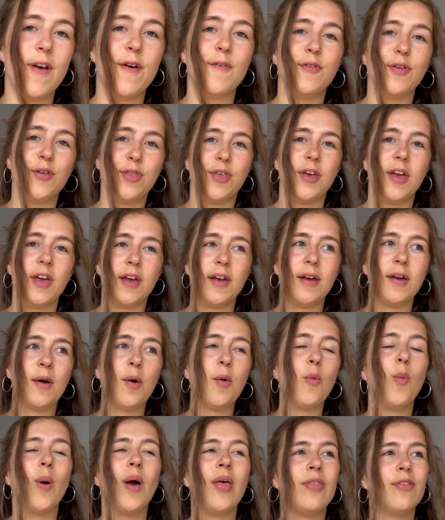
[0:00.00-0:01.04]
everything
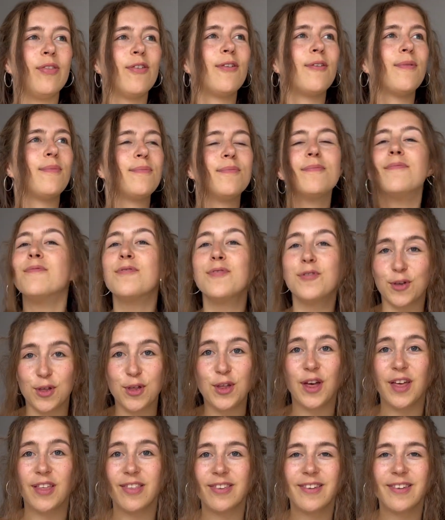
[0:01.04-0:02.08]
went to shit.